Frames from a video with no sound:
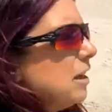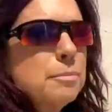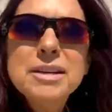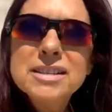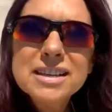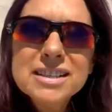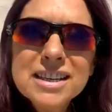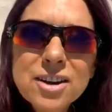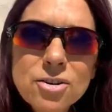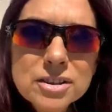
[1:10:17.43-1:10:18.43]
That means I can
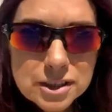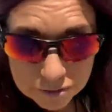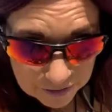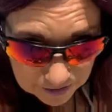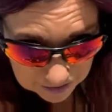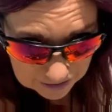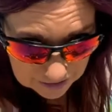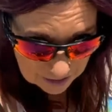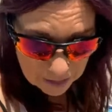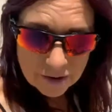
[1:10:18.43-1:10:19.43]
take on different things
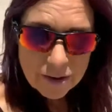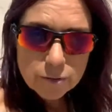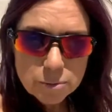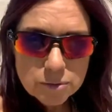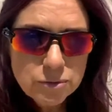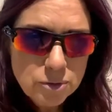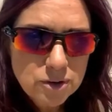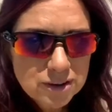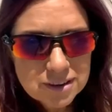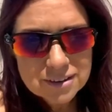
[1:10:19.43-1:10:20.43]
than I thought of
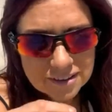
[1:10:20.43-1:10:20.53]
before,